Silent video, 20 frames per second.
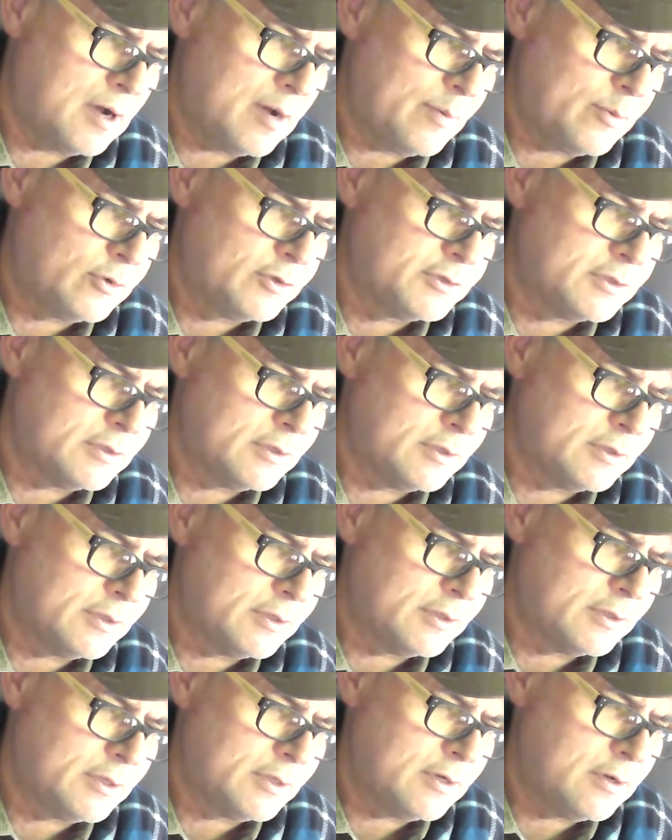Couples and
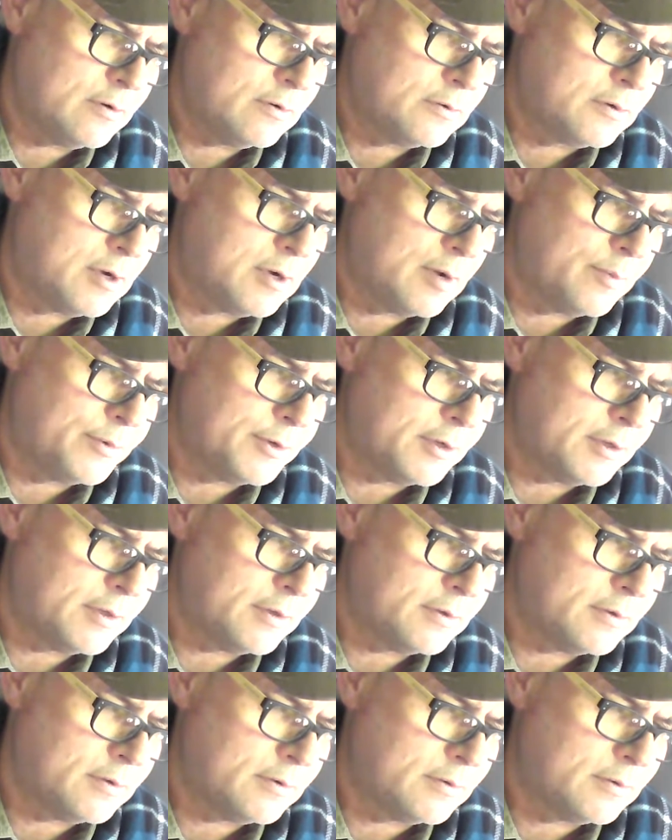Leon Company.
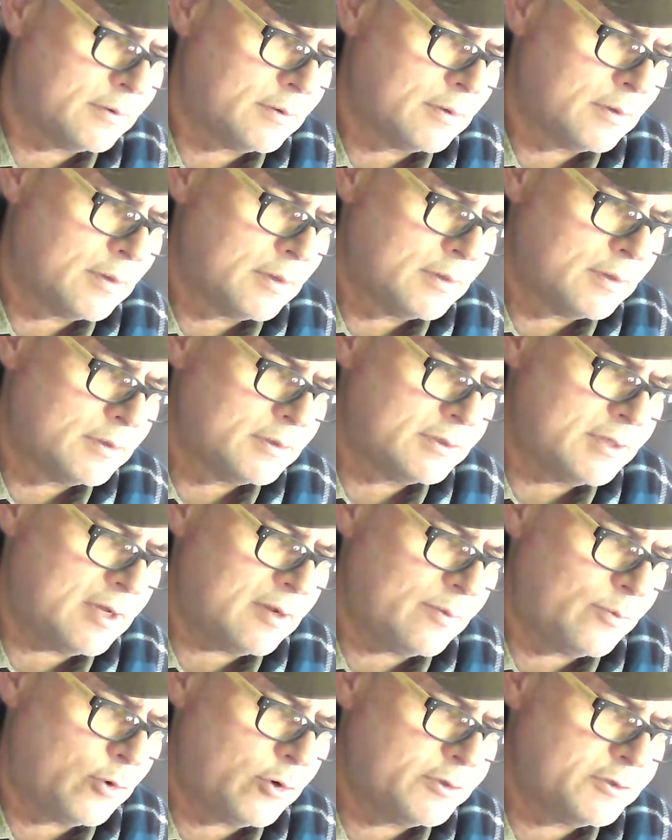
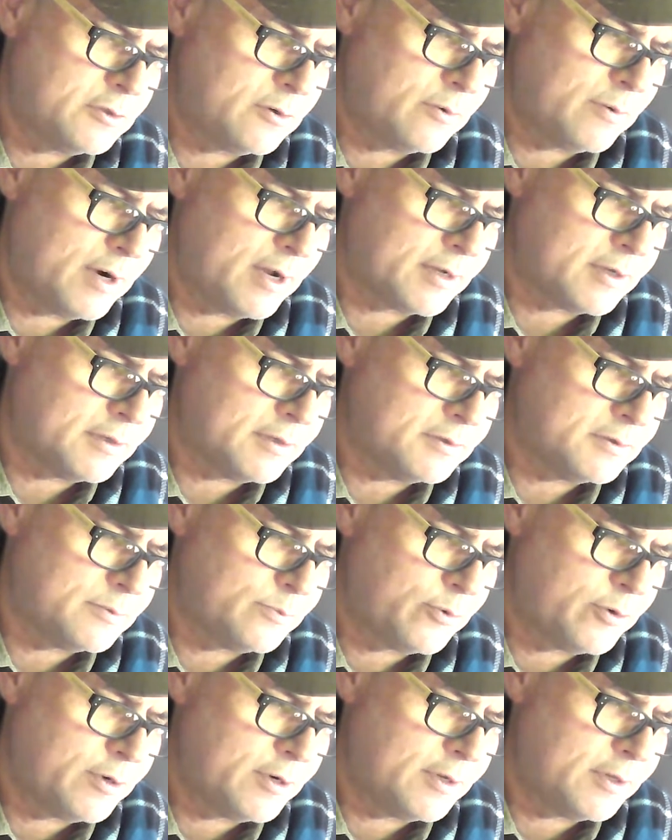Sail Boys of the
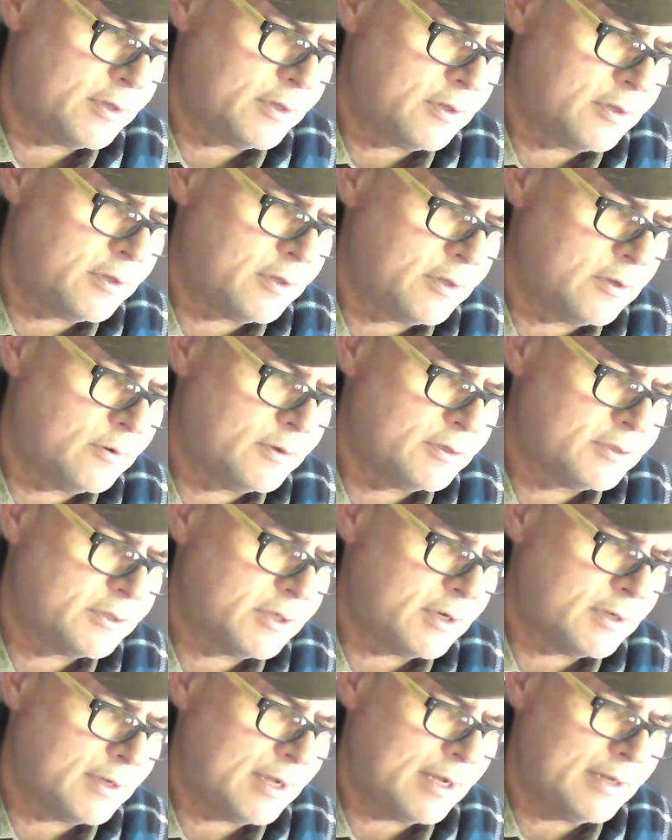Rockies, printed in the USA,
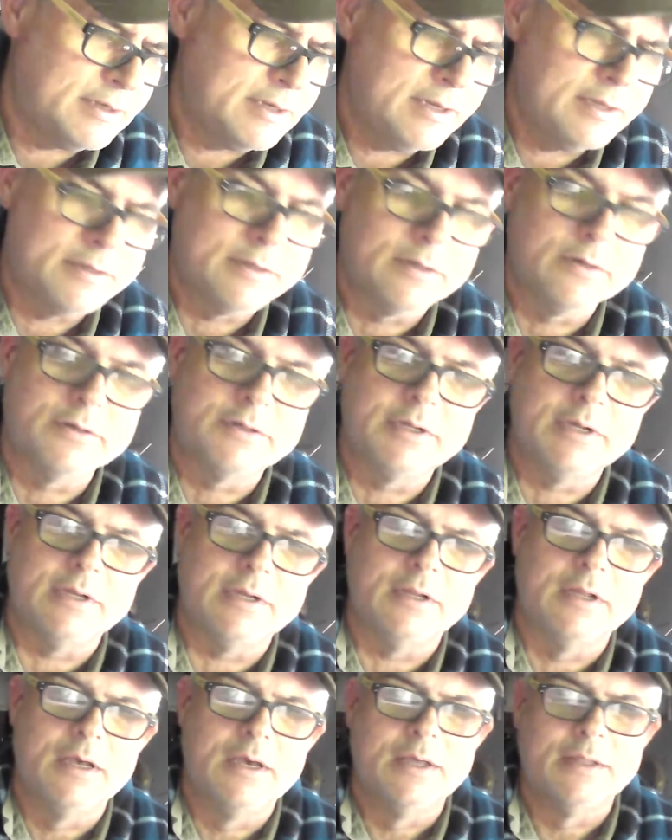
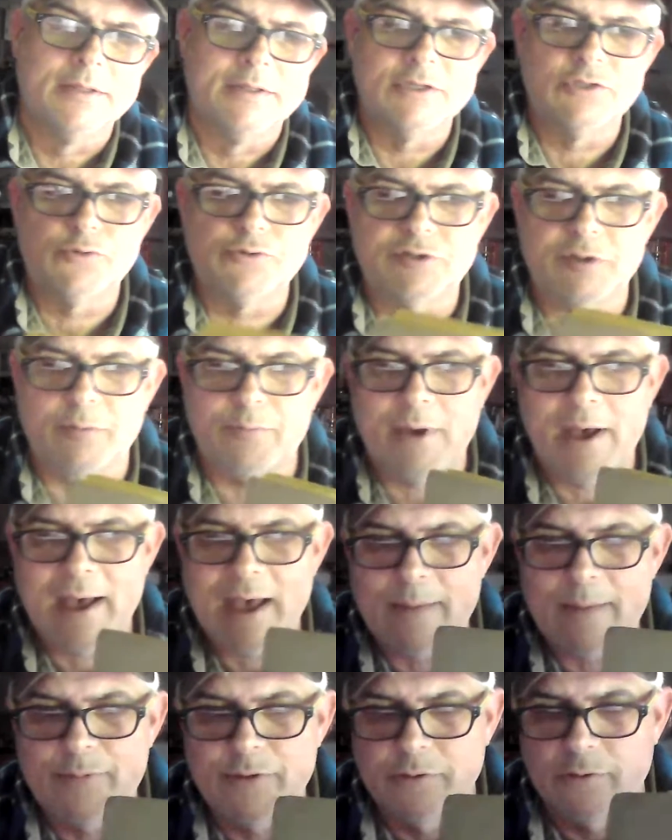1913. This was a
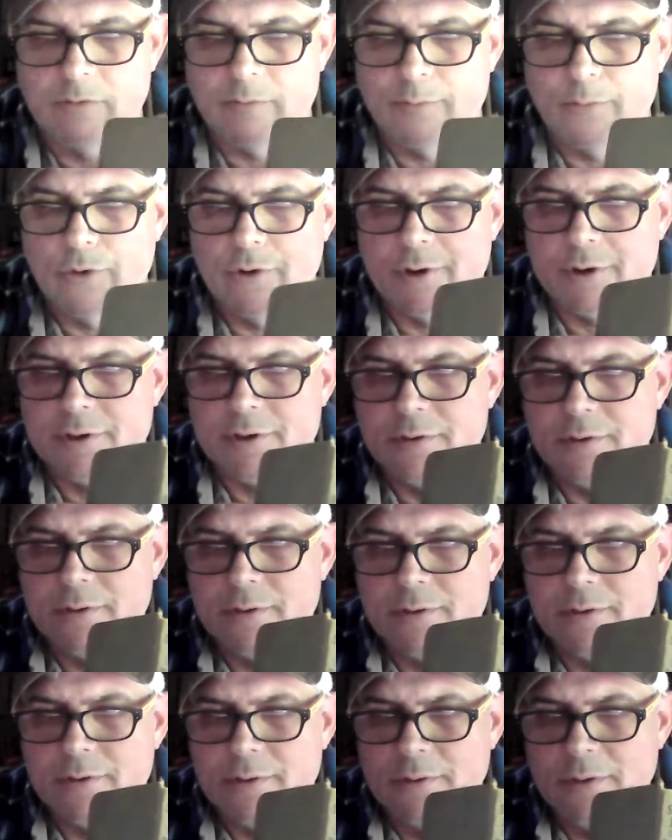popular book.
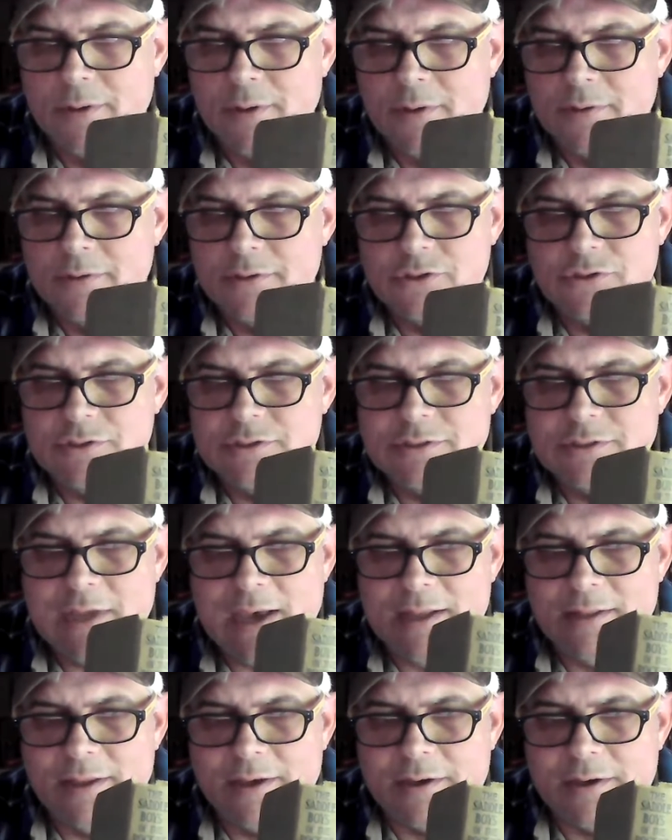This is
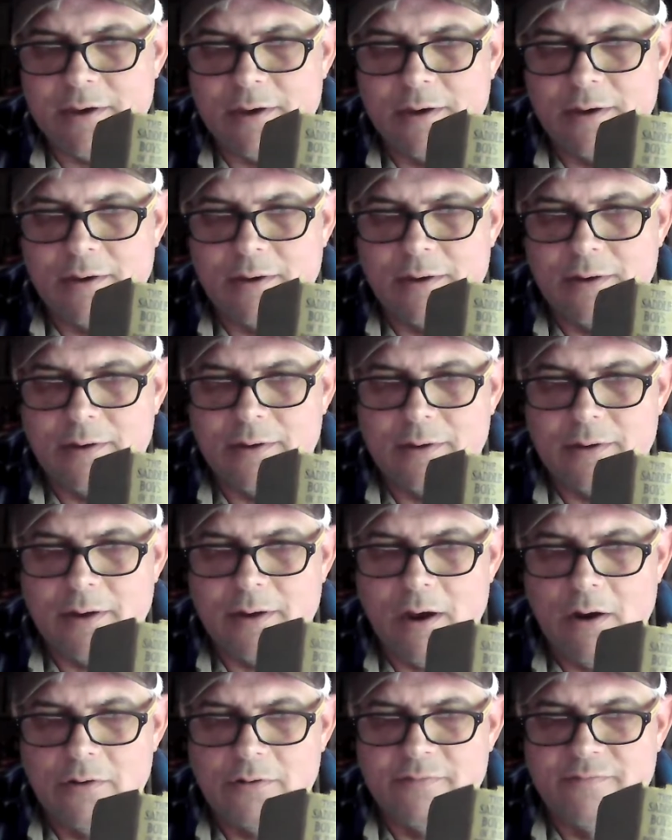not like a
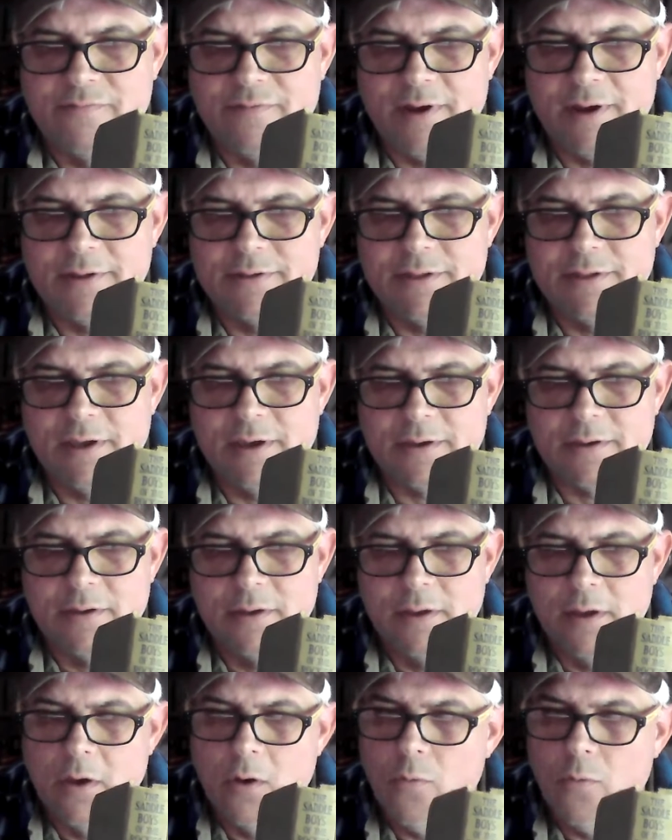hard to find thing.